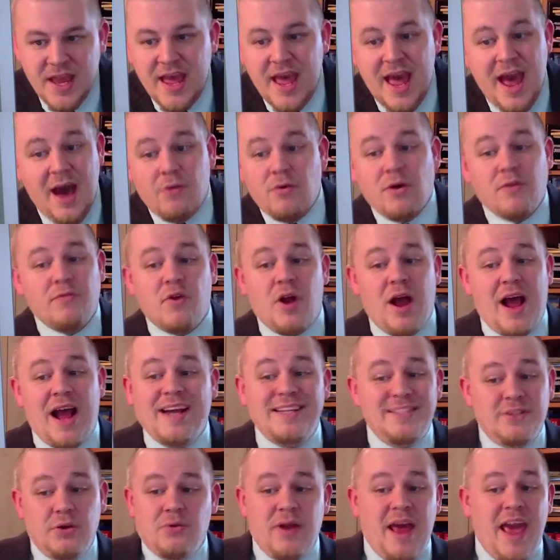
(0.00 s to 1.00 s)
However,
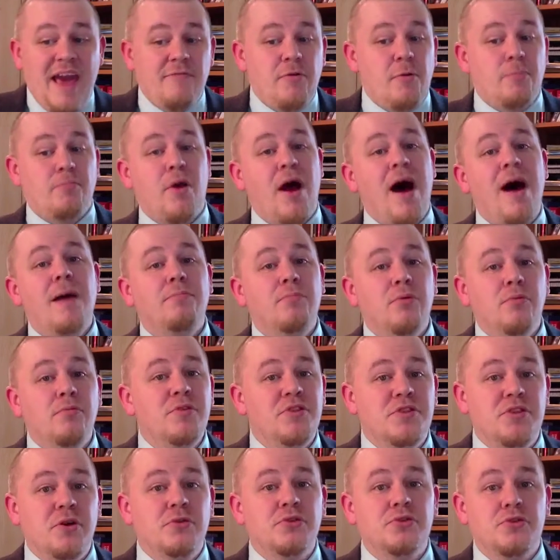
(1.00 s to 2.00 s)
I don't have a problem
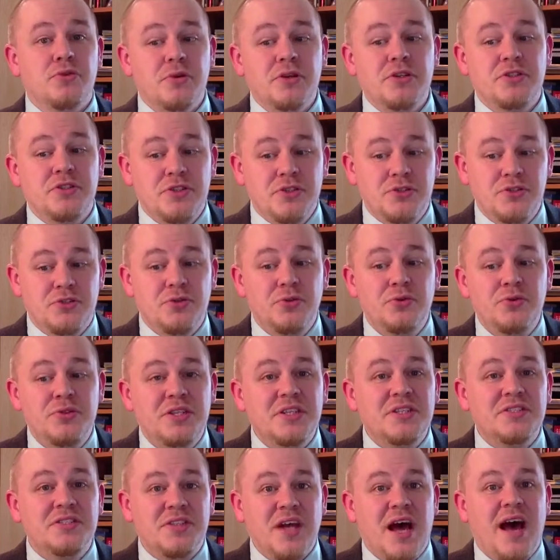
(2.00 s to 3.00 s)
with those Christians who
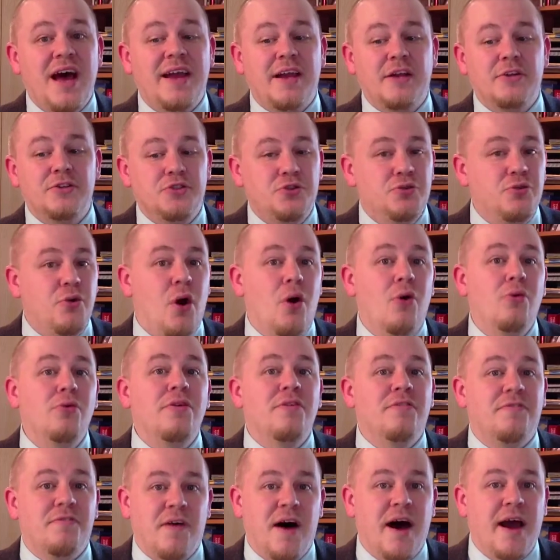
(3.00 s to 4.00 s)
desire to own
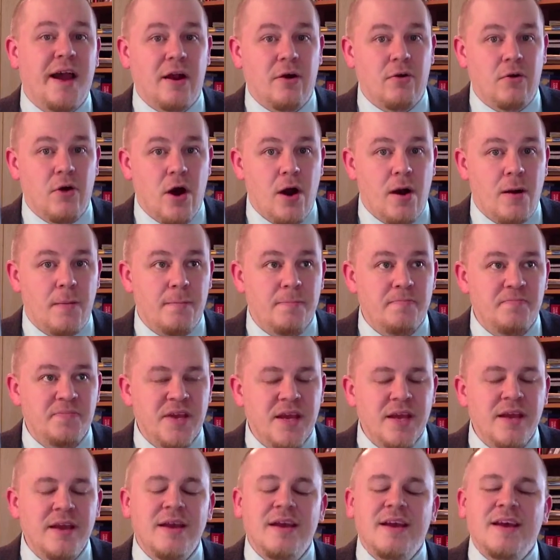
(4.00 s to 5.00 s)
a firearm.
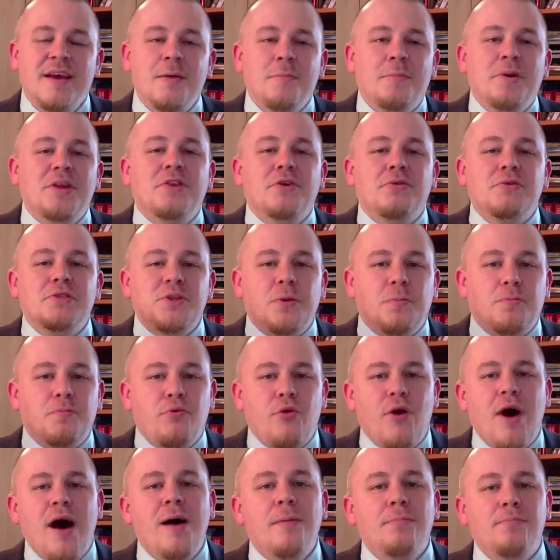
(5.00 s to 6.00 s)
But there is a
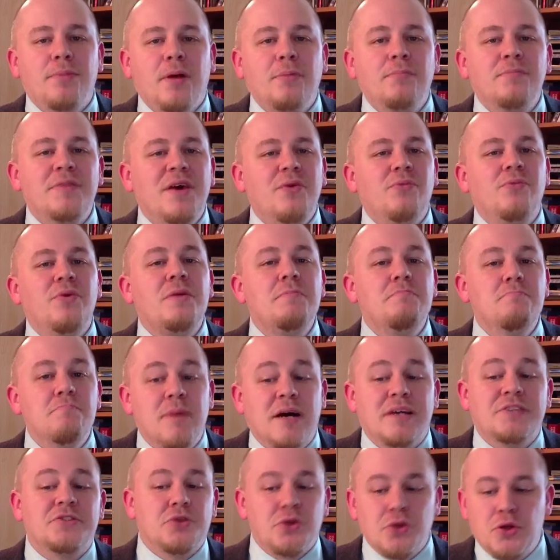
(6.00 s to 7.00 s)
problem that we
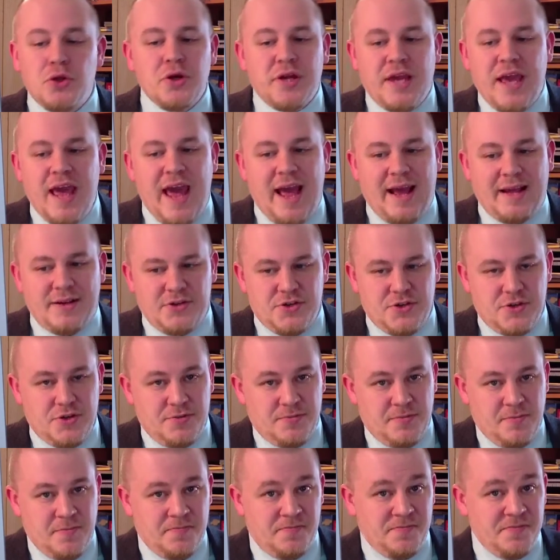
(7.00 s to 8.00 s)
must look at.
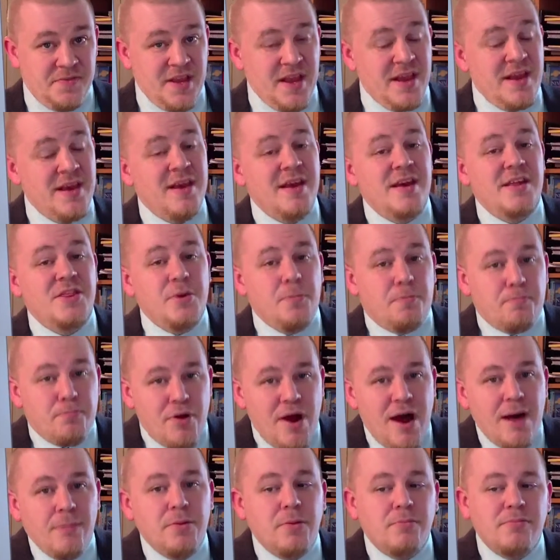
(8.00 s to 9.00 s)
The
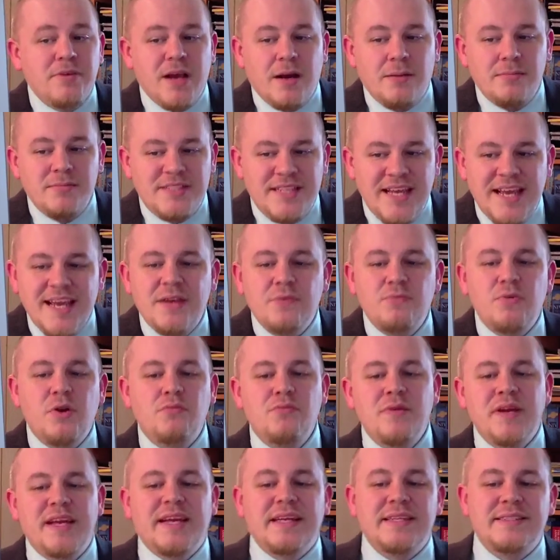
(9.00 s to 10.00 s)
problem comes in
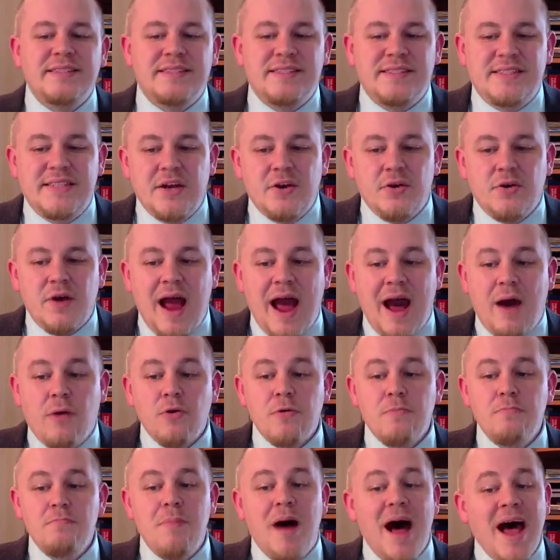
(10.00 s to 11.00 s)
when we consider
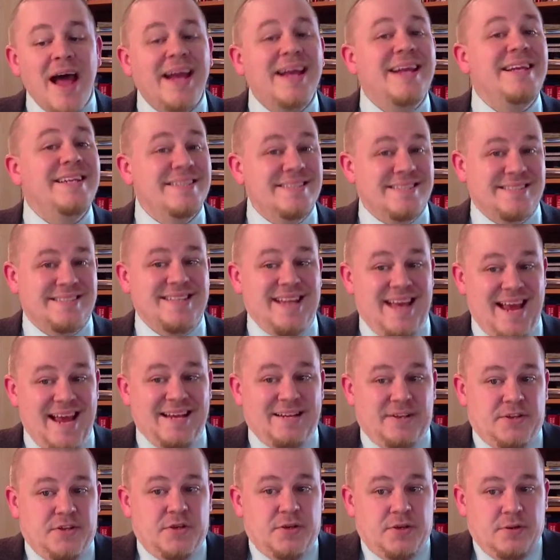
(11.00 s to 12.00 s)
our
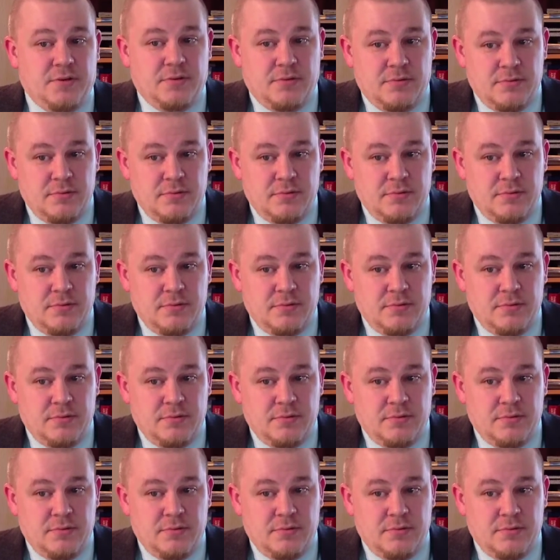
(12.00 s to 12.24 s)
mindset.